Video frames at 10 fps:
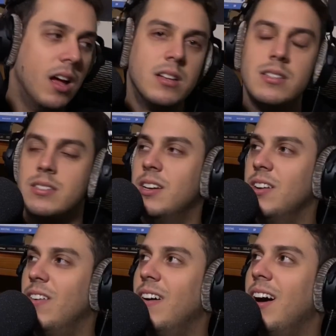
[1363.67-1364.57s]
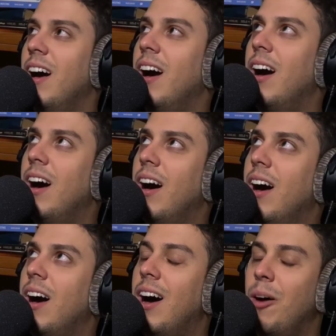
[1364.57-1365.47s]
So,
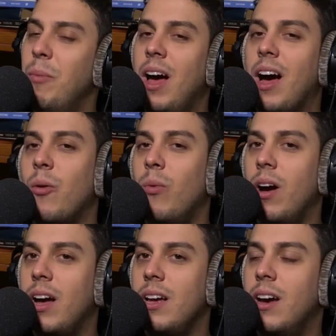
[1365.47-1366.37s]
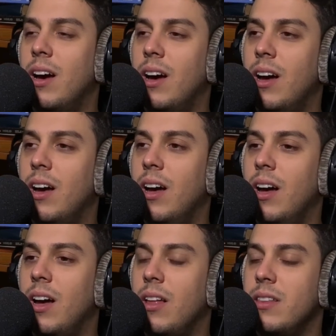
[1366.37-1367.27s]
um, I, I, uh,
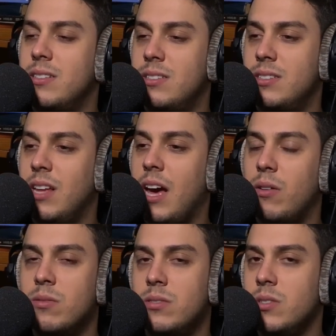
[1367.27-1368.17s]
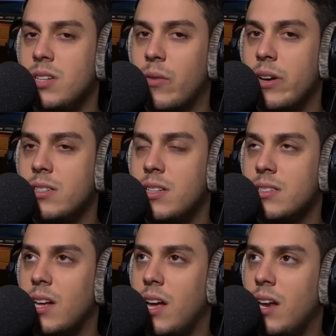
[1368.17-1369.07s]
this is, I don't do segues. That's
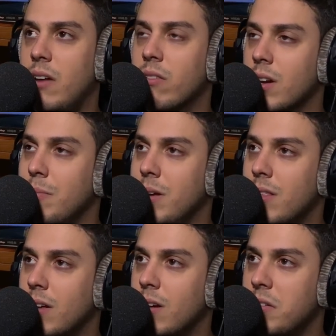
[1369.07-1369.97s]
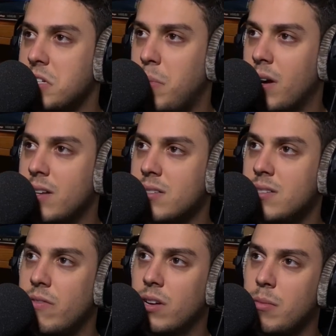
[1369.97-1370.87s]
not ever going to be a thing on this podcast. It's
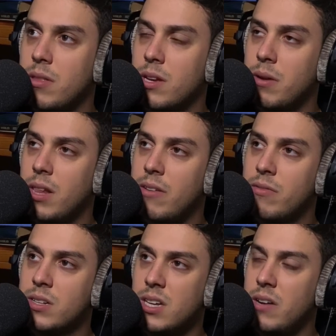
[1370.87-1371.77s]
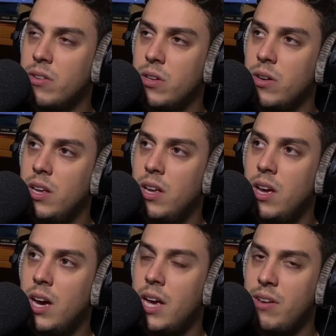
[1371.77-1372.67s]
never going to be a thing in my life because I never do it.
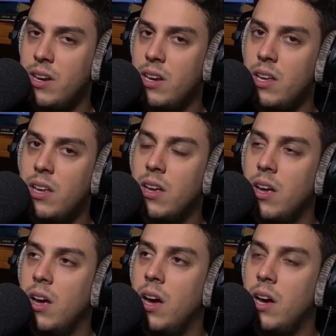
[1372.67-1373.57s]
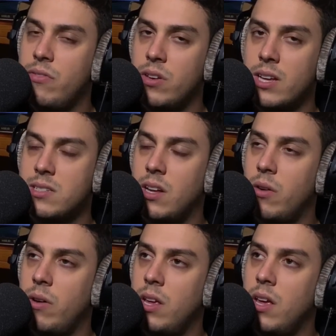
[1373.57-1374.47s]
I have A D D, if you can't tell already.